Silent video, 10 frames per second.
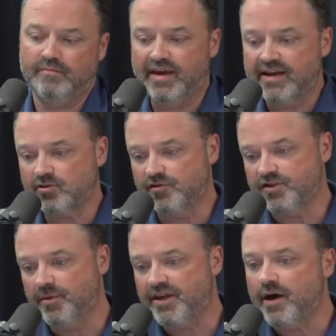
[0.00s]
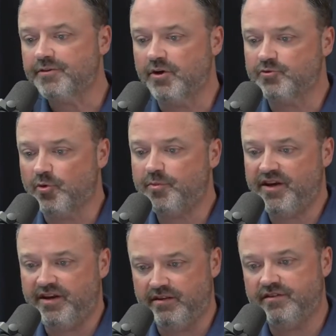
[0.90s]
Yeah. So if somebody out there is
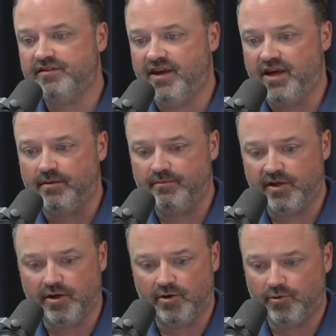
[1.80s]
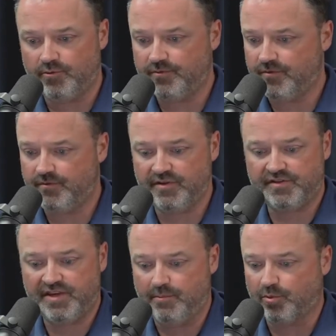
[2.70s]
repeating the same, you know, the
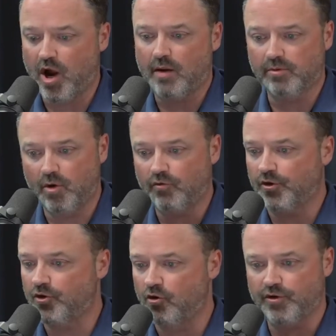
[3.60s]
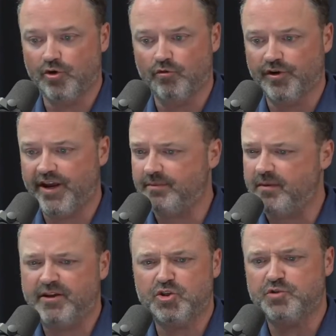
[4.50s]
same problem over and over and over again.
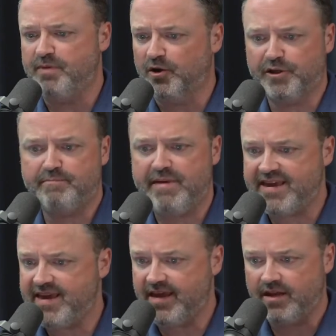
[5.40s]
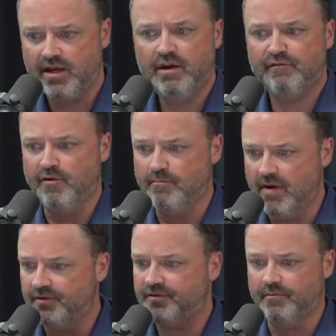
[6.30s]
Maybe they're just barely making it from
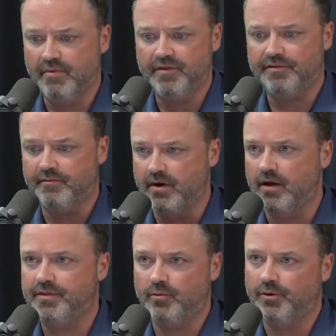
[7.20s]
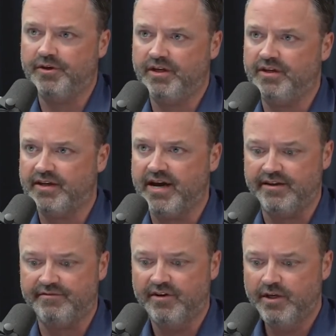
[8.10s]
month to month to month. They really need to
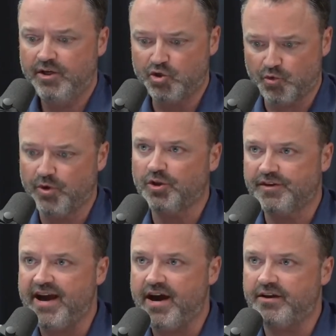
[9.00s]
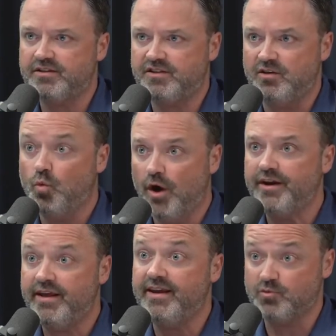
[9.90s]
kind of drill down and see what
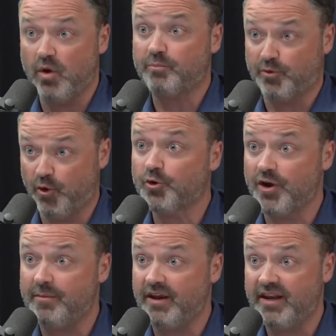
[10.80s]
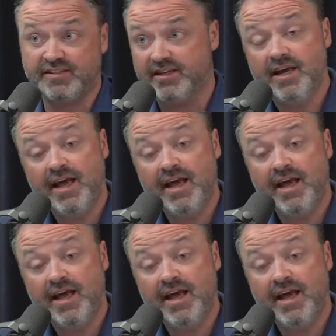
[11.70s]
it is, what programming it is.